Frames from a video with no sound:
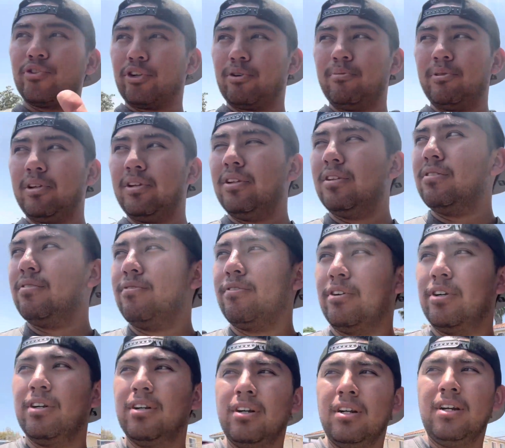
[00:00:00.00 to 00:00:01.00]
completely
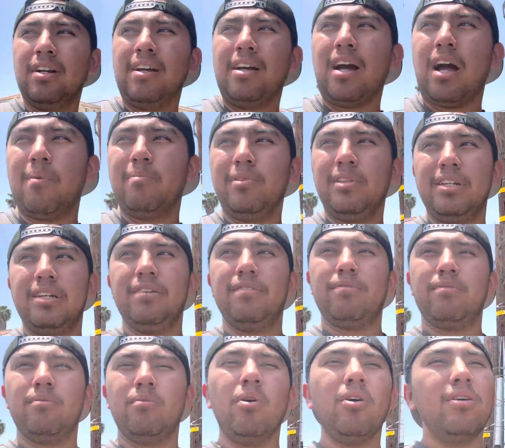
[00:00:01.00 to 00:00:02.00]
different, I believe.
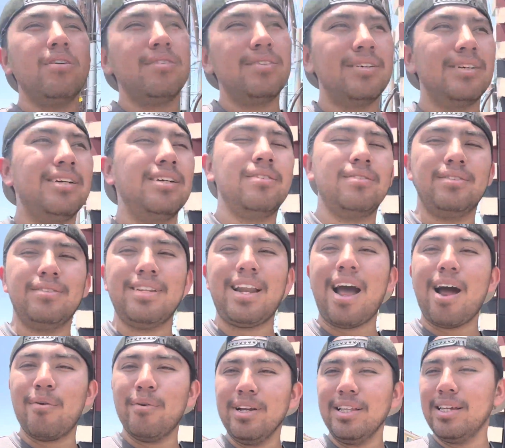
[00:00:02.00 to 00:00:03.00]
Well,
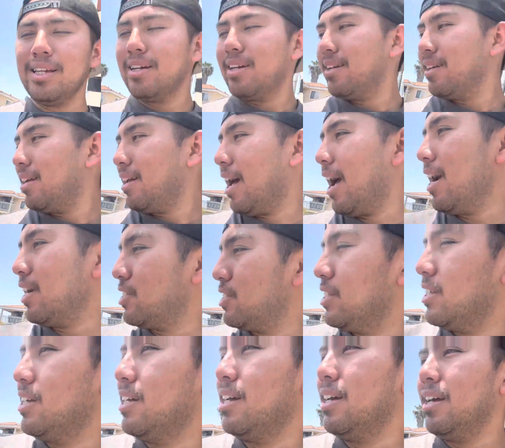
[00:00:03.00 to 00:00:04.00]
not really.
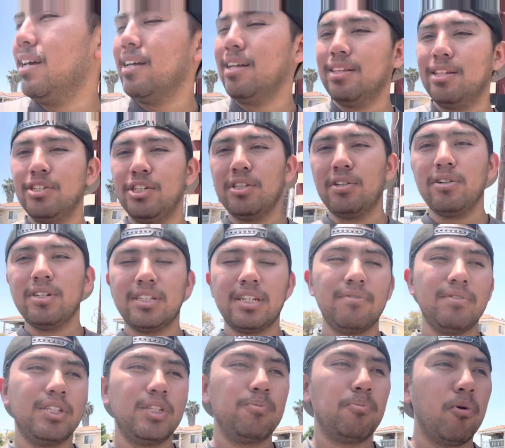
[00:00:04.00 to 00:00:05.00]
Actually, the
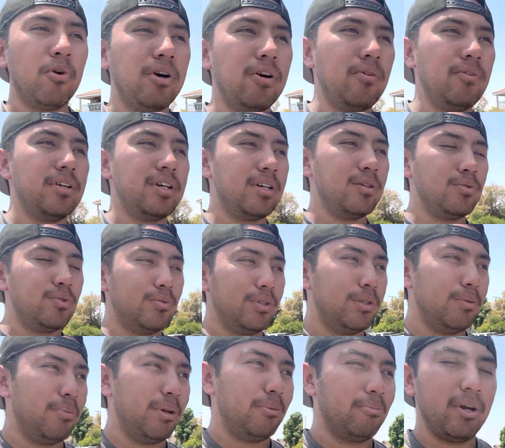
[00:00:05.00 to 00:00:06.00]
G37 Sport only comes with the
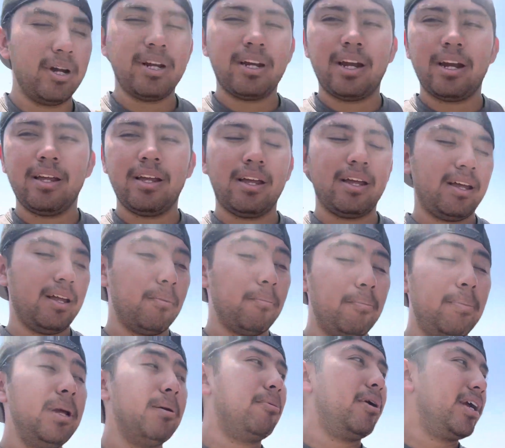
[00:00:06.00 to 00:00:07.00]
big brake kit,
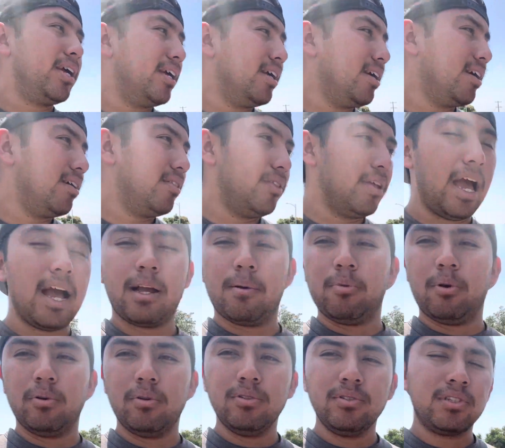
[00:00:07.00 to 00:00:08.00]
the
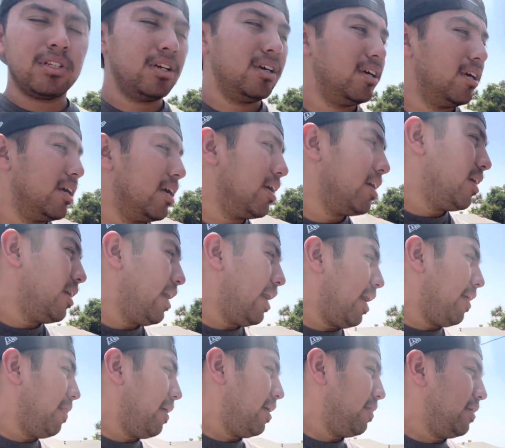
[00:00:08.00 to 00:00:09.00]
Akabonos,
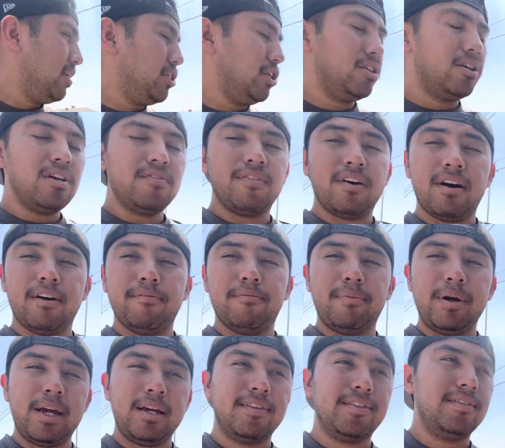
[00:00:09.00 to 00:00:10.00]
and then the G35
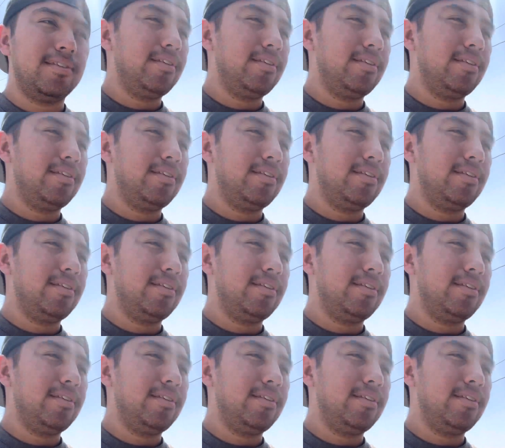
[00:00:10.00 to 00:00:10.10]
base